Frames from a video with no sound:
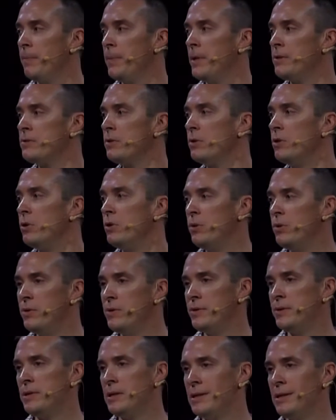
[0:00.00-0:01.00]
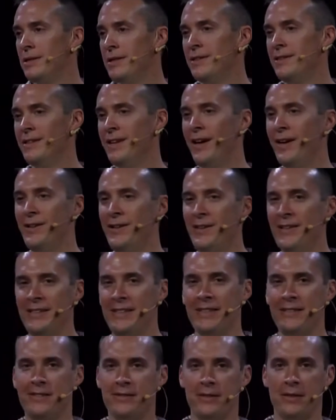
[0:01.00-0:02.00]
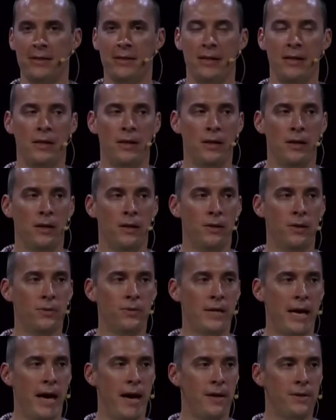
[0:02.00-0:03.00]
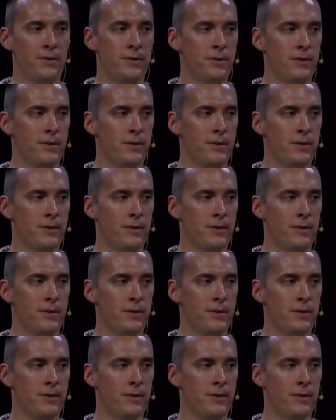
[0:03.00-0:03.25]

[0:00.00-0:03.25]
So who's underneath those hats?